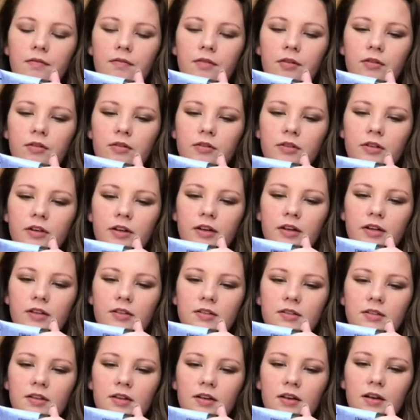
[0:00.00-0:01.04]
Filter
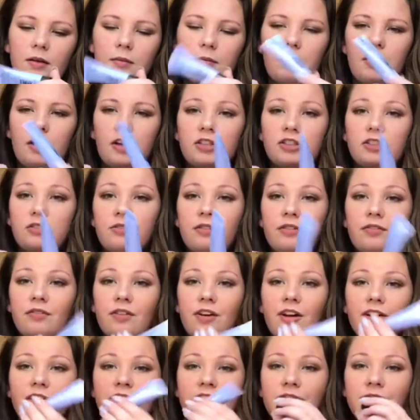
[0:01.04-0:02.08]
Instant Complexion
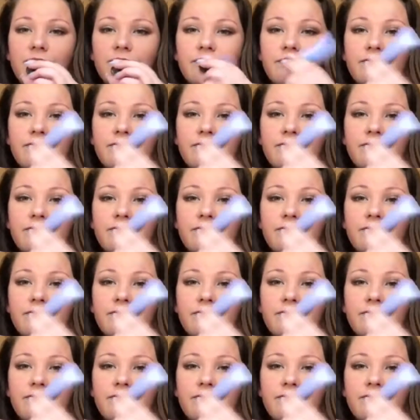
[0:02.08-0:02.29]
Refresh.